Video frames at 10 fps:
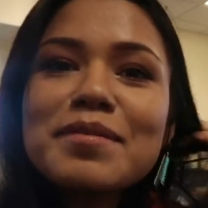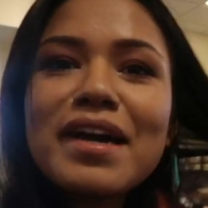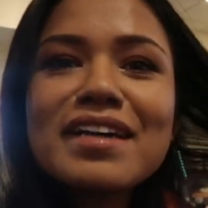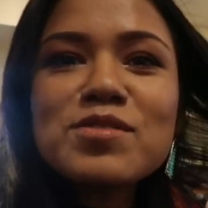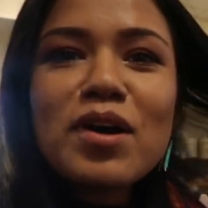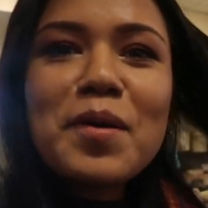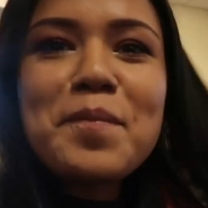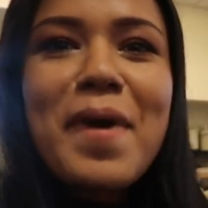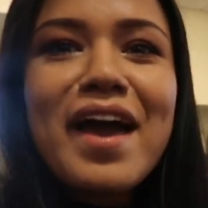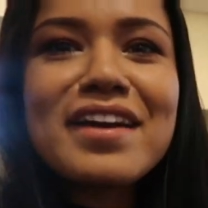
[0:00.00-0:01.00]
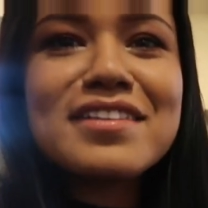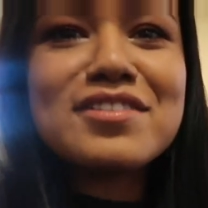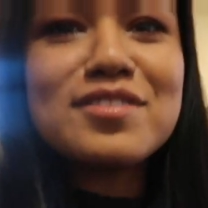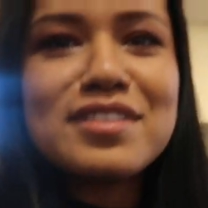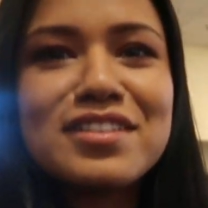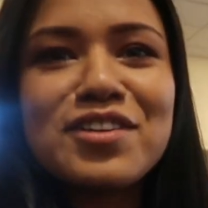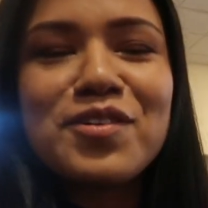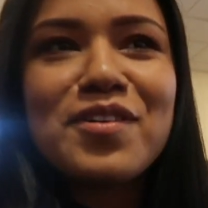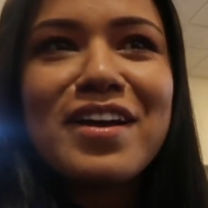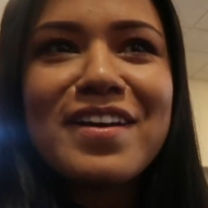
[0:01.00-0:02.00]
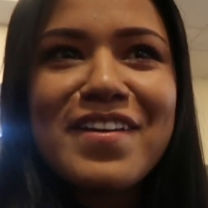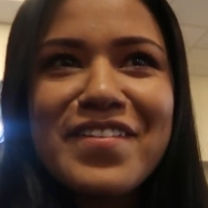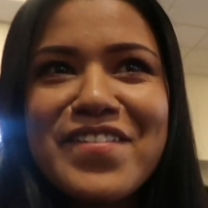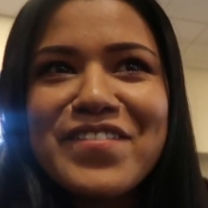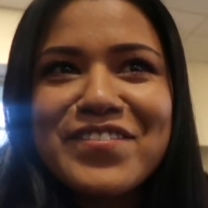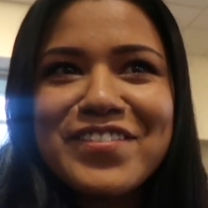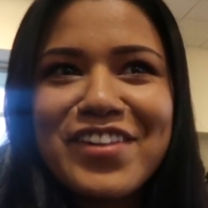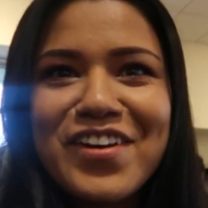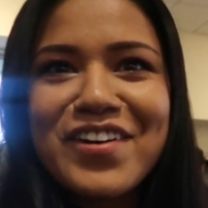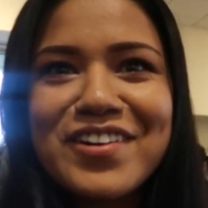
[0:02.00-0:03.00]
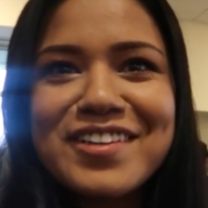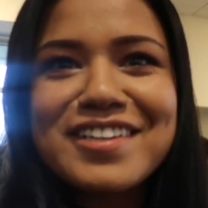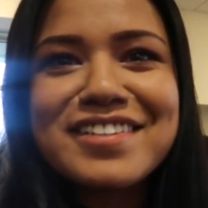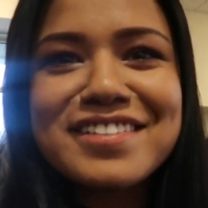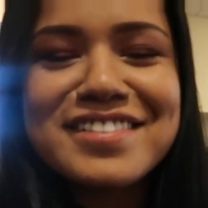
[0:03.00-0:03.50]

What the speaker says: is up, guys? Welcome back to my new vlog.